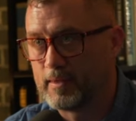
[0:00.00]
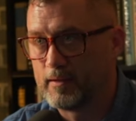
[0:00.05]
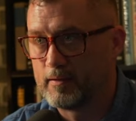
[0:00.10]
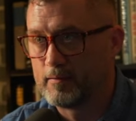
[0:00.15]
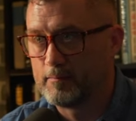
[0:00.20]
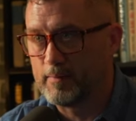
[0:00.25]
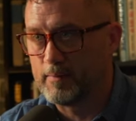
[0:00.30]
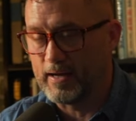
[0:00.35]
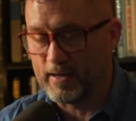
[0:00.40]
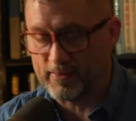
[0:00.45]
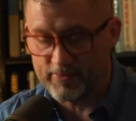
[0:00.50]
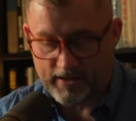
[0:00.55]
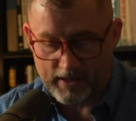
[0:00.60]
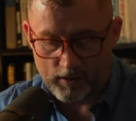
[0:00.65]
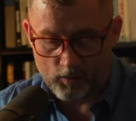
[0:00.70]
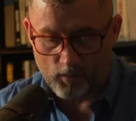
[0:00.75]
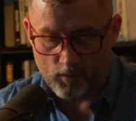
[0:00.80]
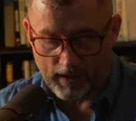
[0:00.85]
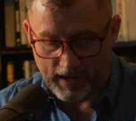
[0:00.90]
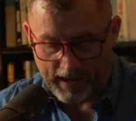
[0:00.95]
Man, I think
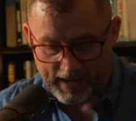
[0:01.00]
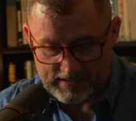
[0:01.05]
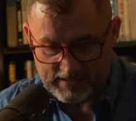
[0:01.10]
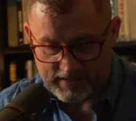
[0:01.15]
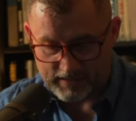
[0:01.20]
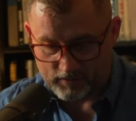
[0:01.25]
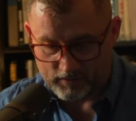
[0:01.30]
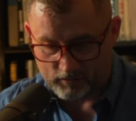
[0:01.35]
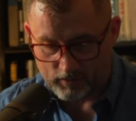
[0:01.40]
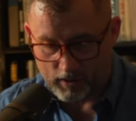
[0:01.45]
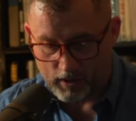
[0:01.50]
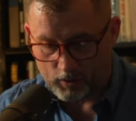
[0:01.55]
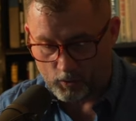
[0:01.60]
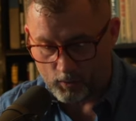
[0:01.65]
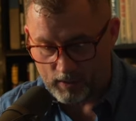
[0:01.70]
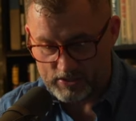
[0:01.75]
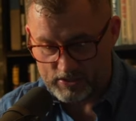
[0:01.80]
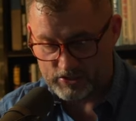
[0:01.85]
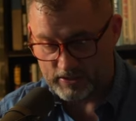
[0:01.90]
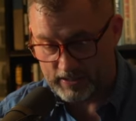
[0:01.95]
we're asking the wrong
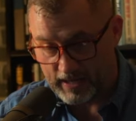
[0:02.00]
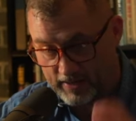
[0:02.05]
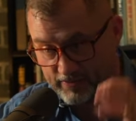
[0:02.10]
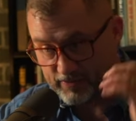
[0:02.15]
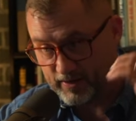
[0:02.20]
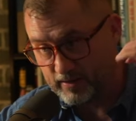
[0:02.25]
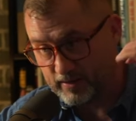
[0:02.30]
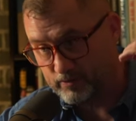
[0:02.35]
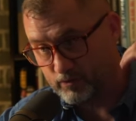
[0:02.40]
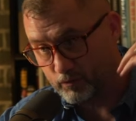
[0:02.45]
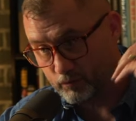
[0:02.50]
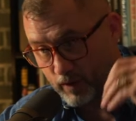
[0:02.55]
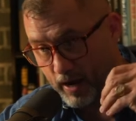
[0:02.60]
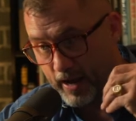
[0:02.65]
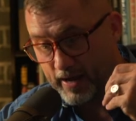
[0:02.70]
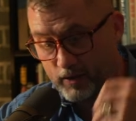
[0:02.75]
question. I think the right